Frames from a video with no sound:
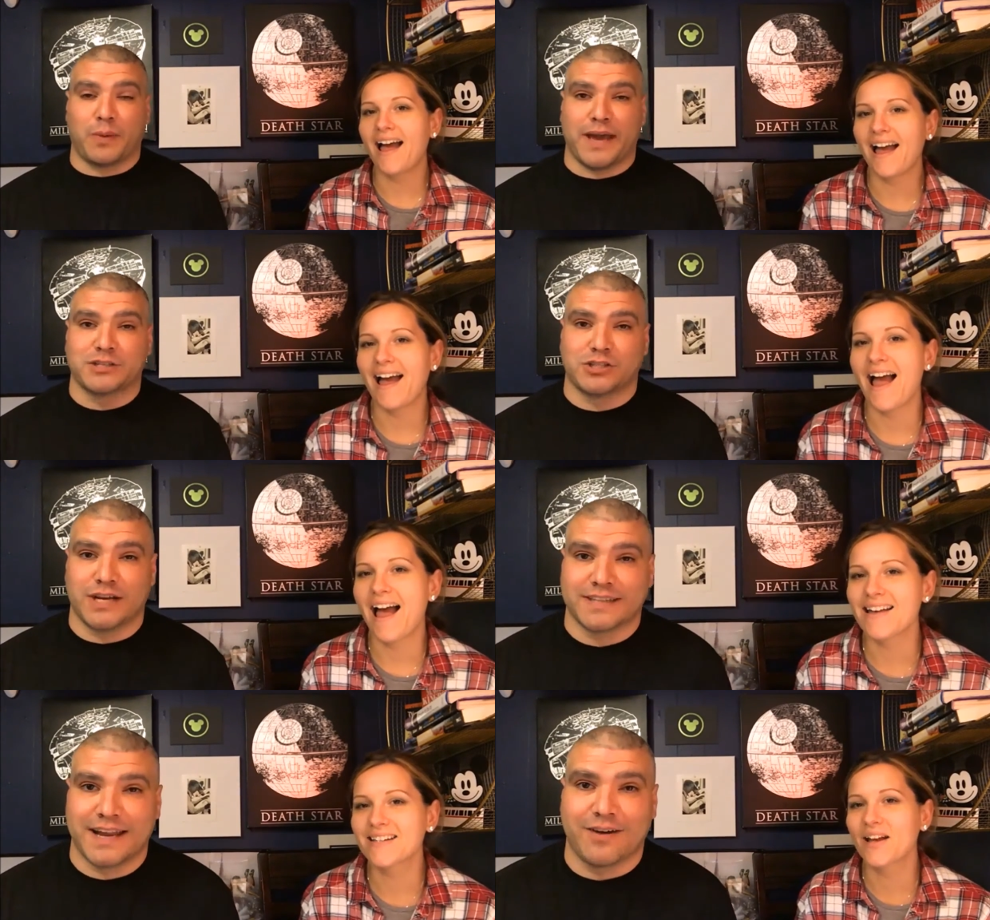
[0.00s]
Speaker 1: page and check I
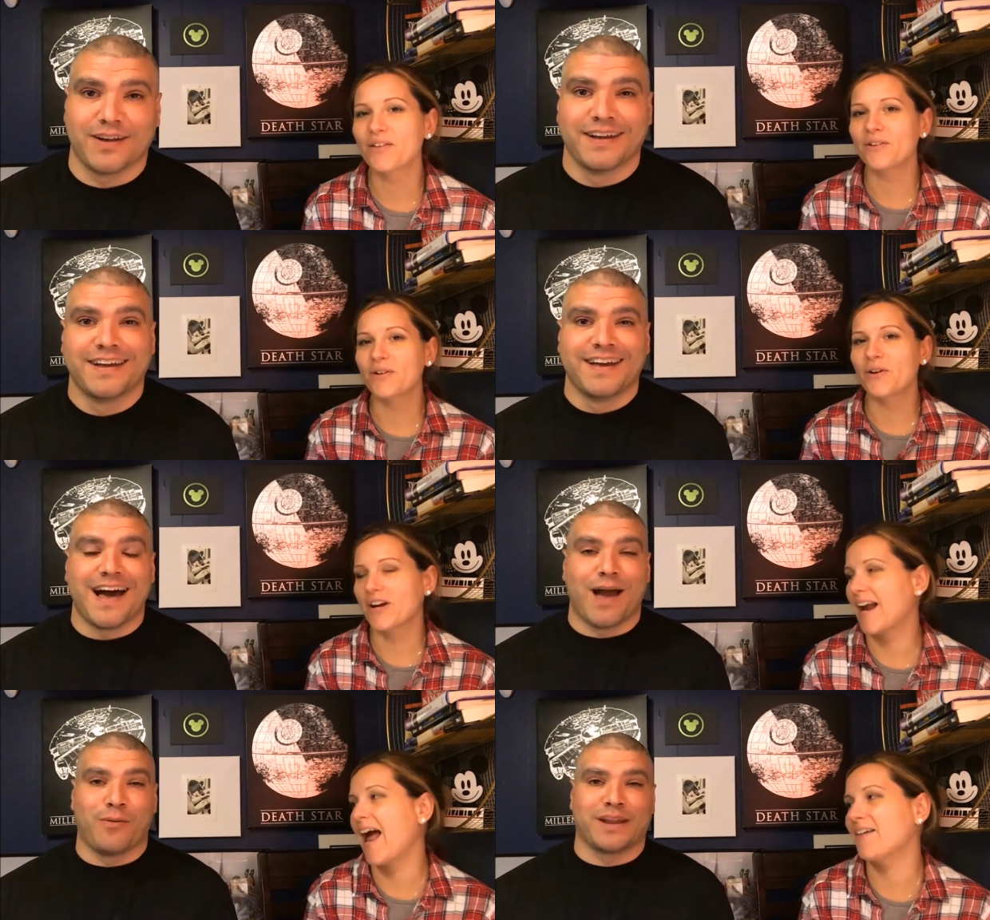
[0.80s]
that out. I saw the recording. I
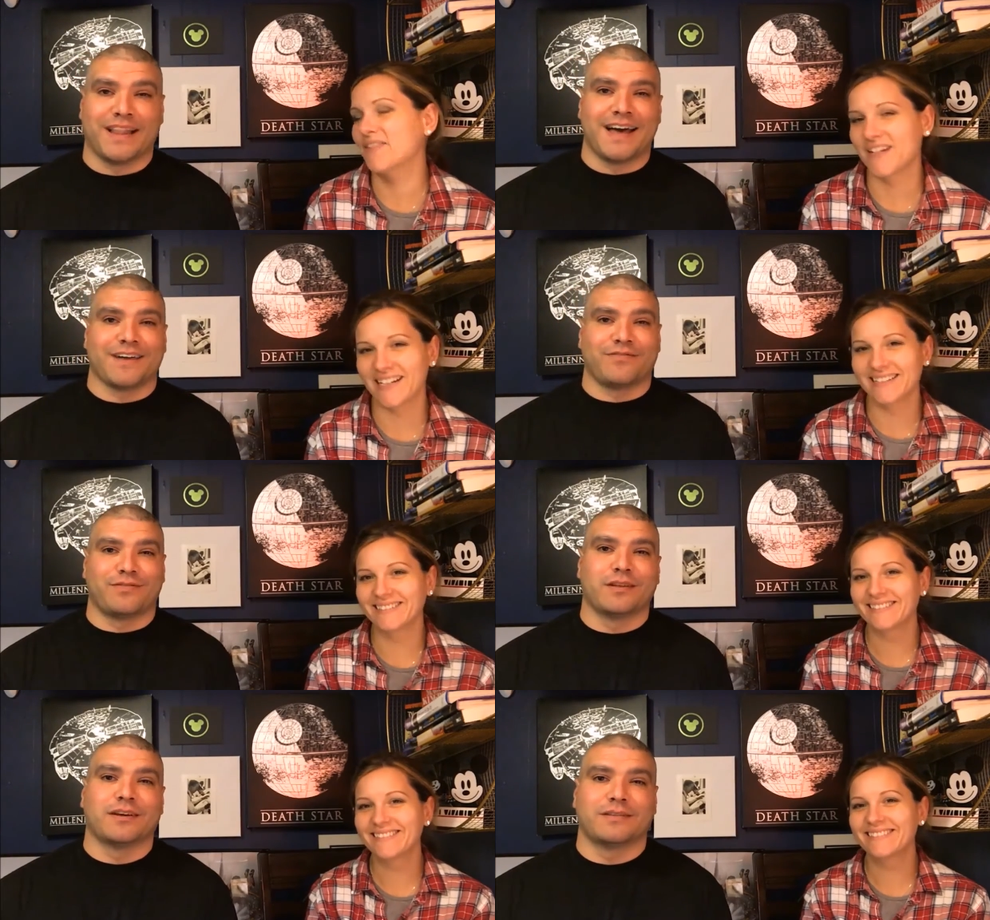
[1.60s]
after. went live.
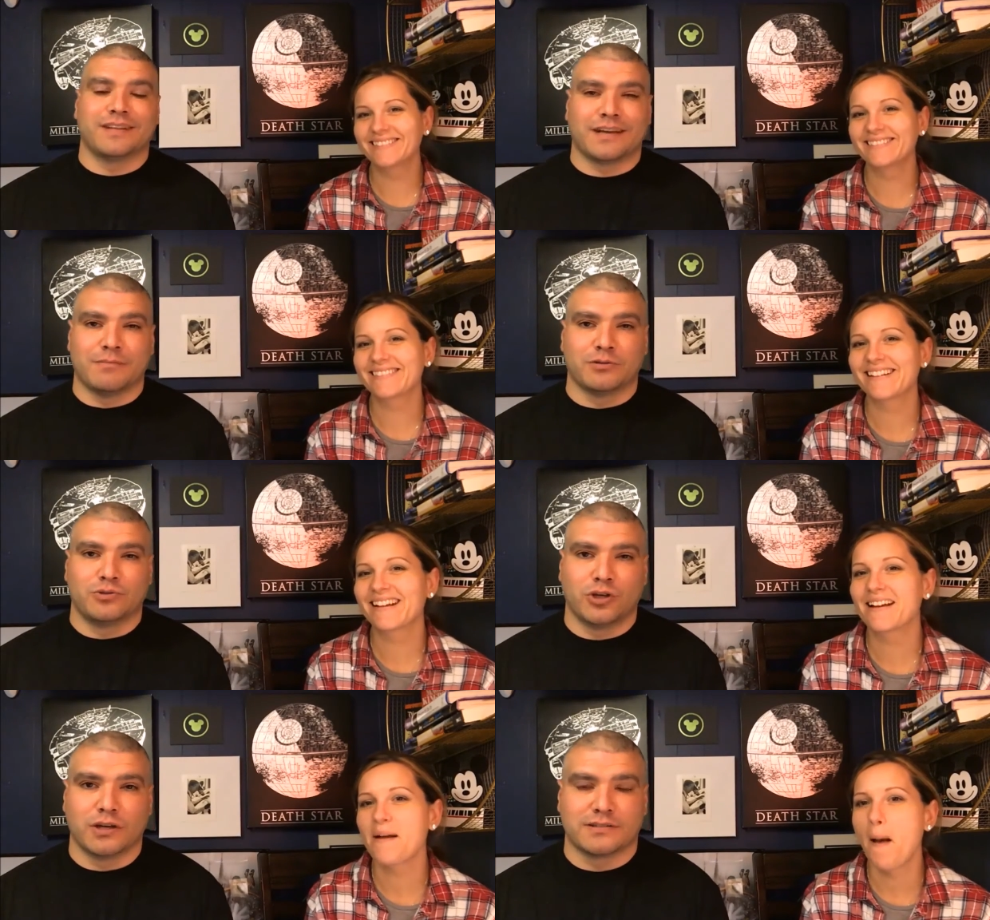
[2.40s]
The didn't come out too
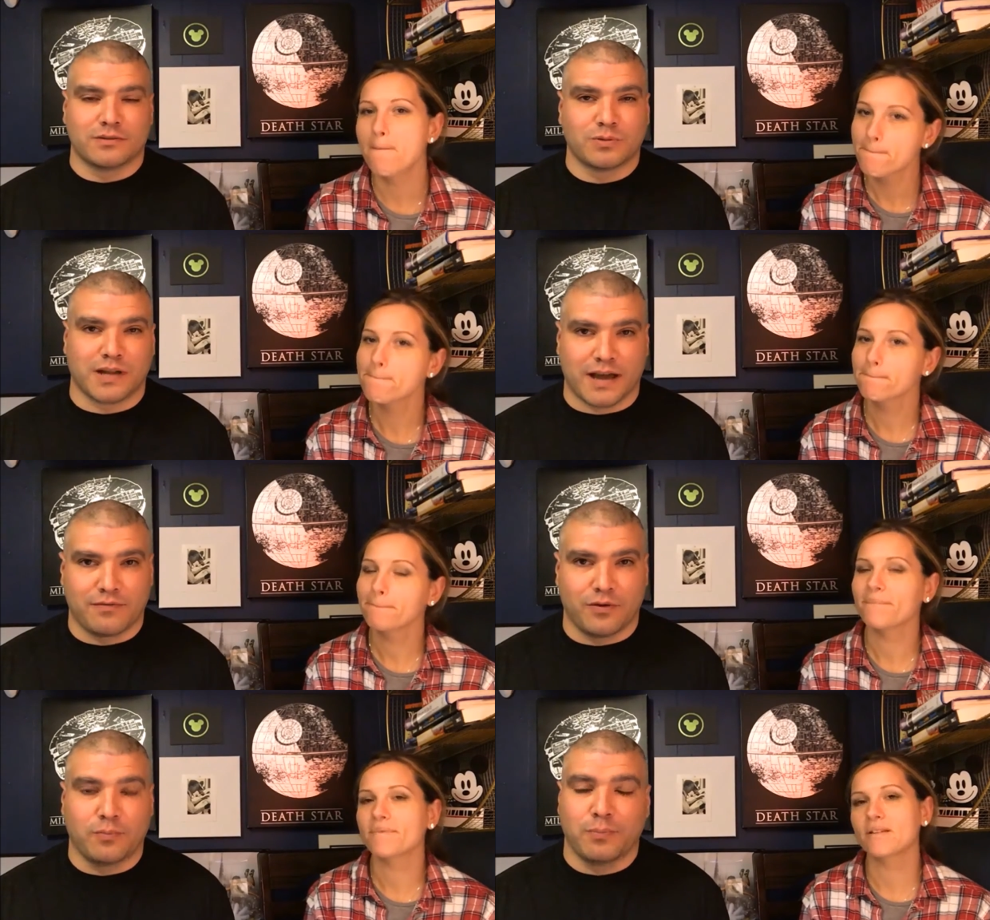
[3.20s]
good because I was with an
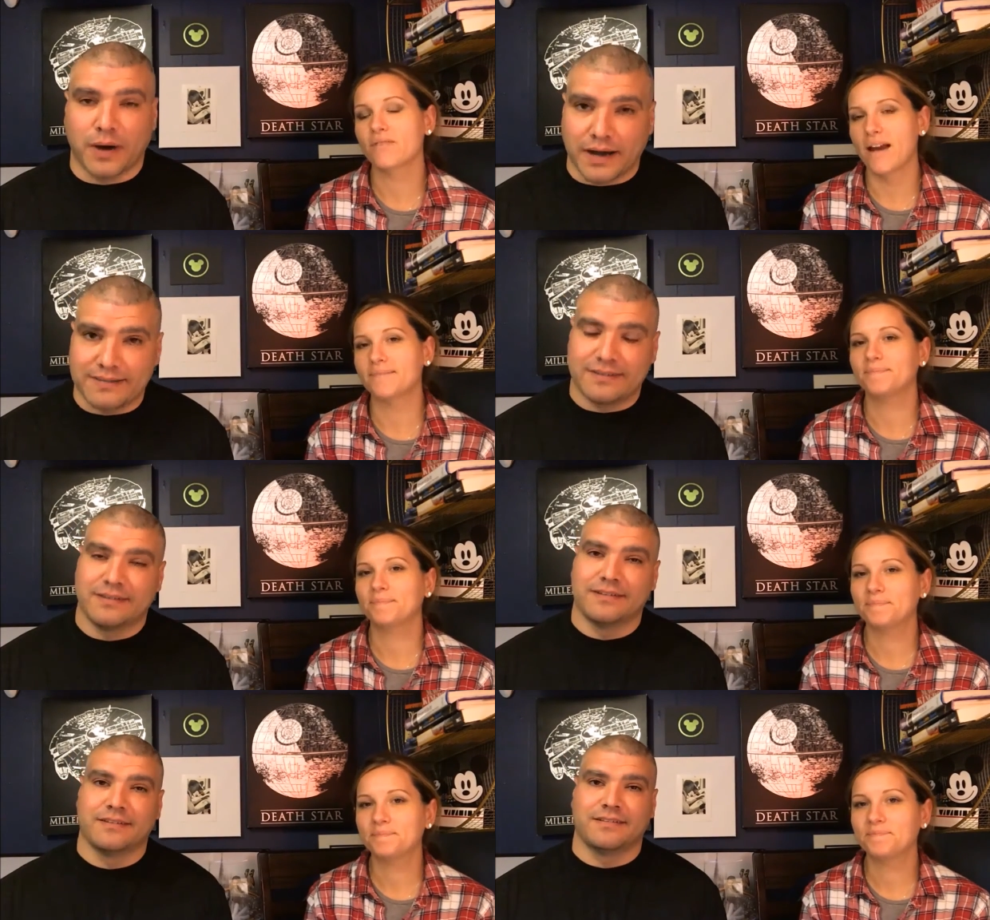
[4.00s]
iPhone, but
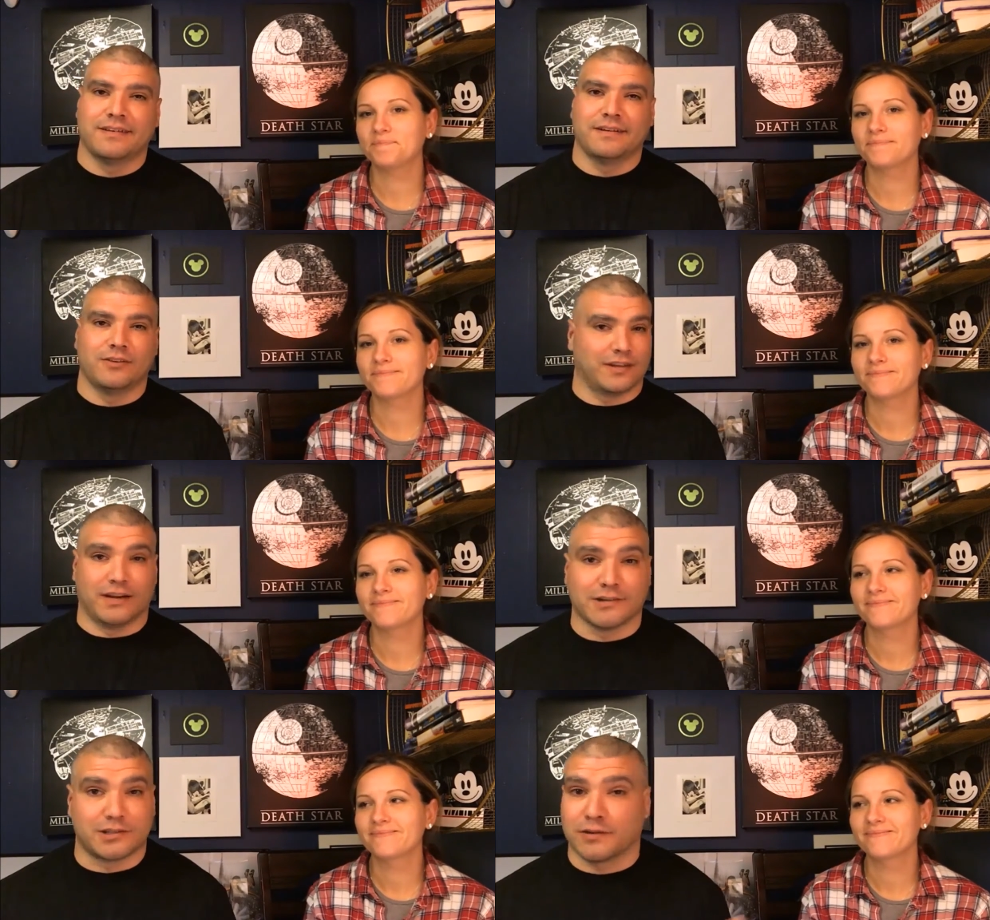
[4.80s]
you can hear
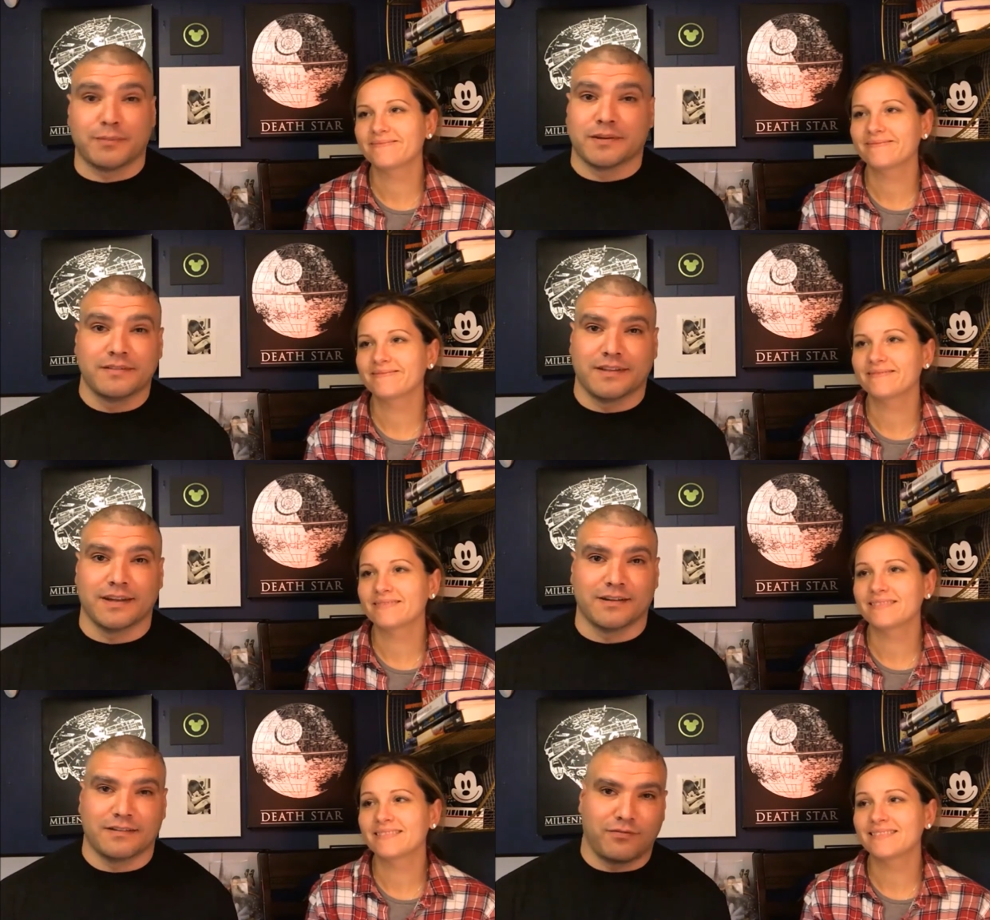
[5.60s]
us screaming and then
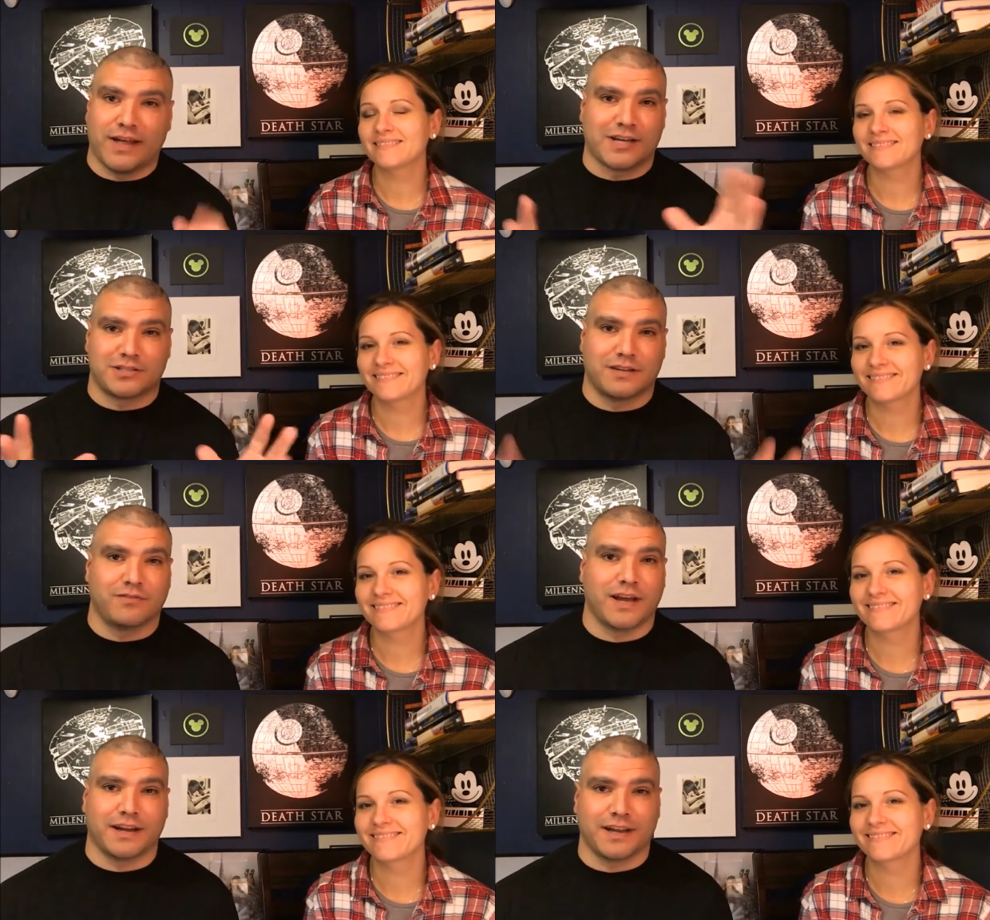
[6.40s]
the flashes of
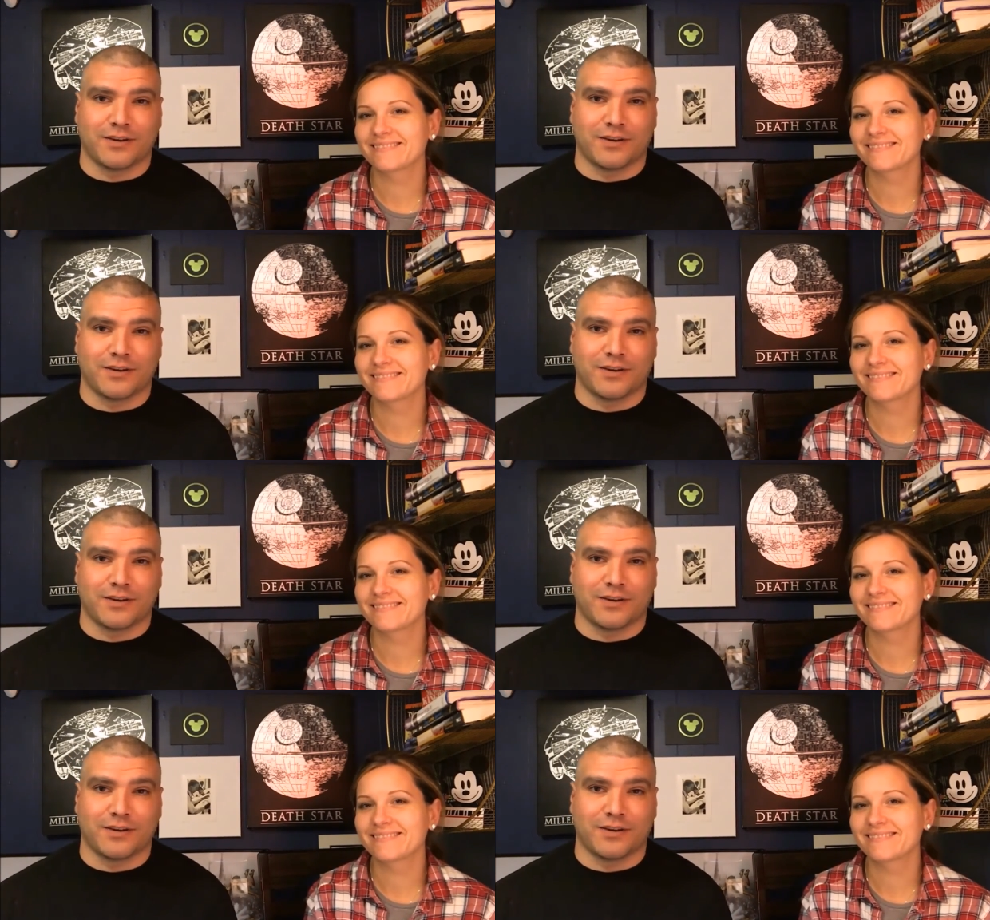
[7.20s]
light